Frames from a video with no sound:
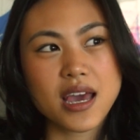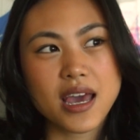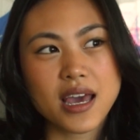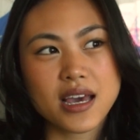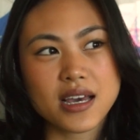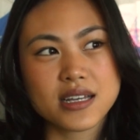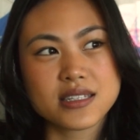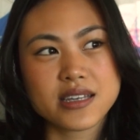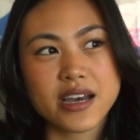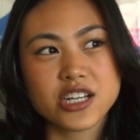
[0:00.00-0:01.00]

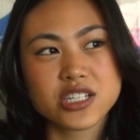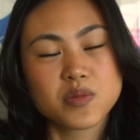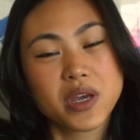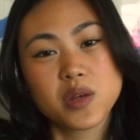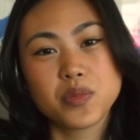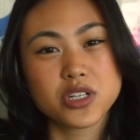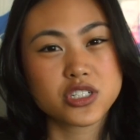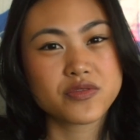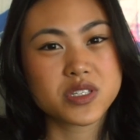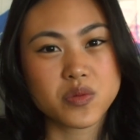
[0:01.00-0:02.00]
and I just made a bunch
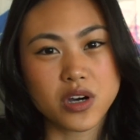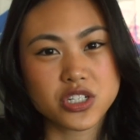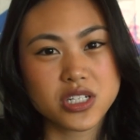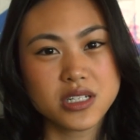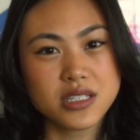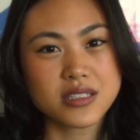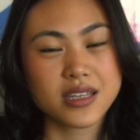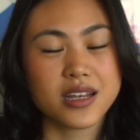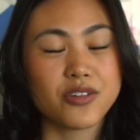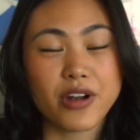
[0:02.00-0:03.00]
of swatches
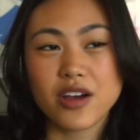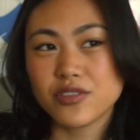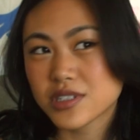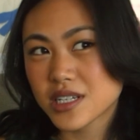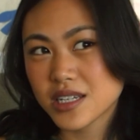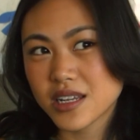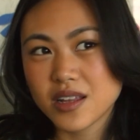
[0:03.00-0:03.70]
and unraveled it